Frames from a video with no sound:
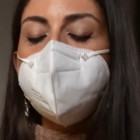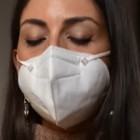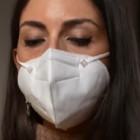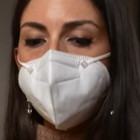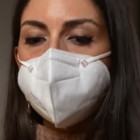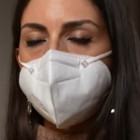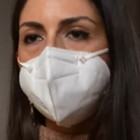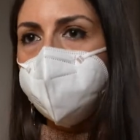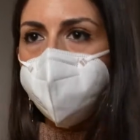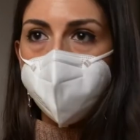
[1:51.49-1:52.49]
Interestingly,
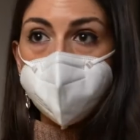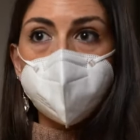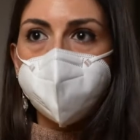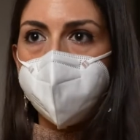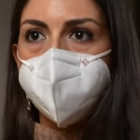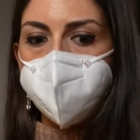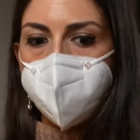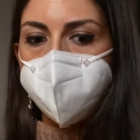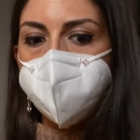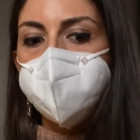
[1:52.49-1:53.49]
we also found
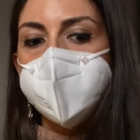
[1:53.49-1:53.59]
that